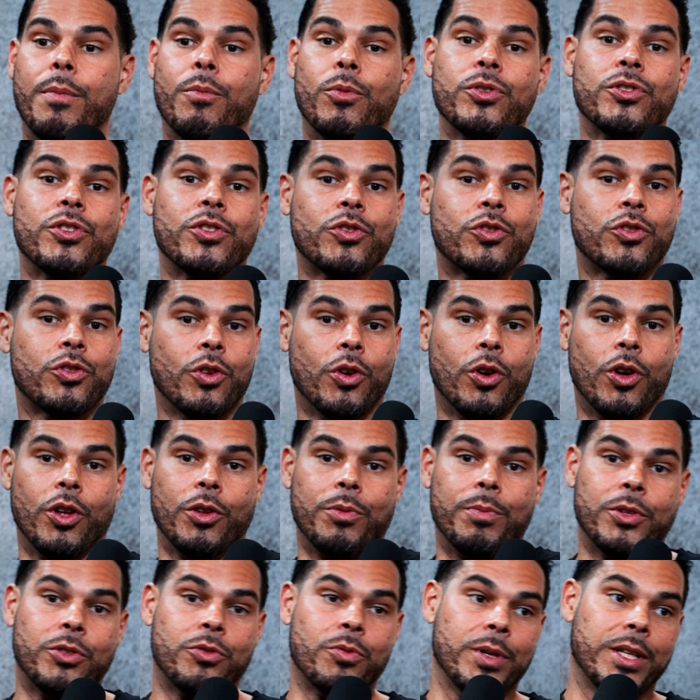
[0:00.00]
was
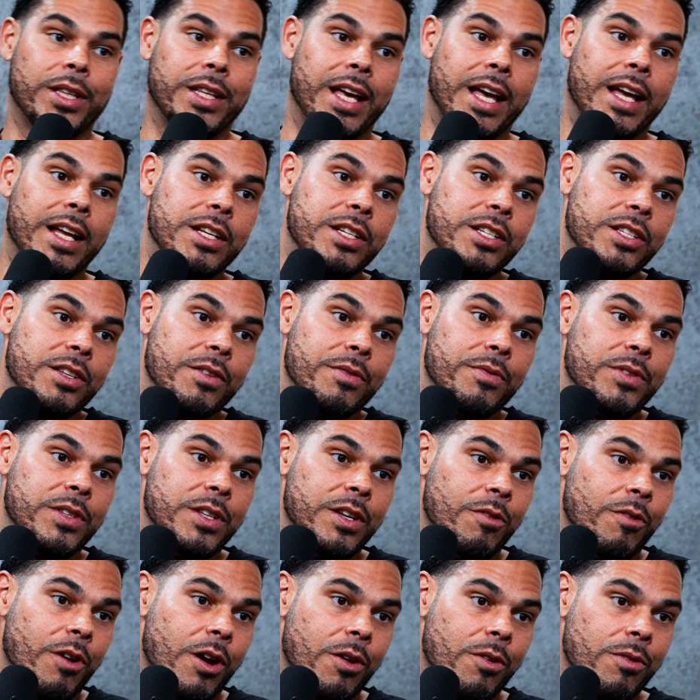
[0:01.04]
installed between the ages of
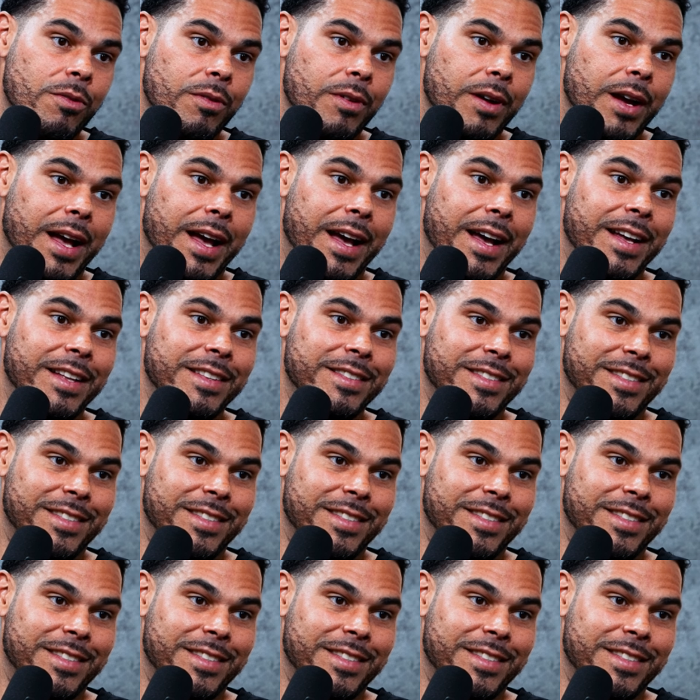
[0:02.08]
0 and